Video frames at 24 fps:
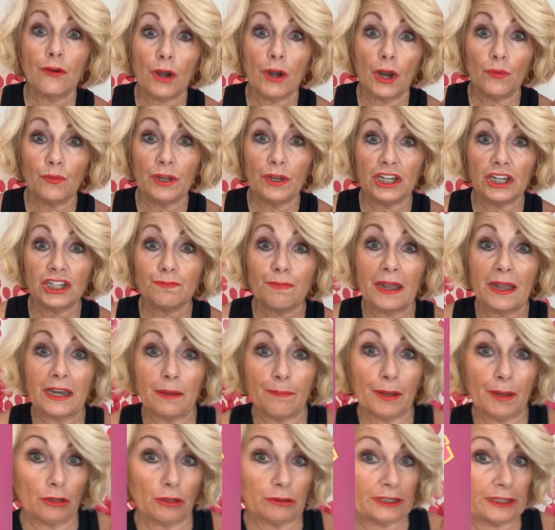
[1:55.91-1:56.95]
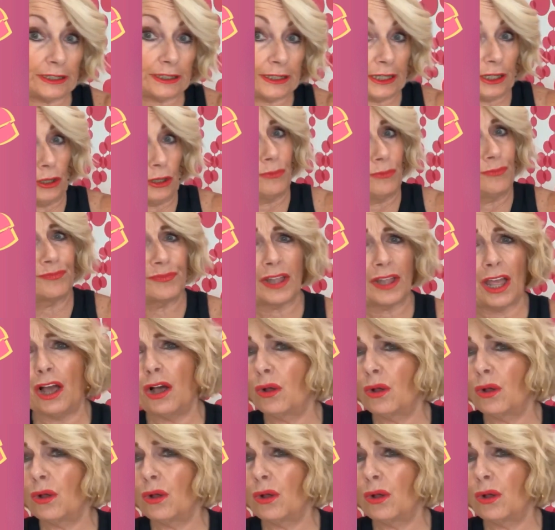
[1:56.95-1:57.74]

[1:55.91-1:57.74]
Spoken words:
and Grow Rich by Napoleon Hill.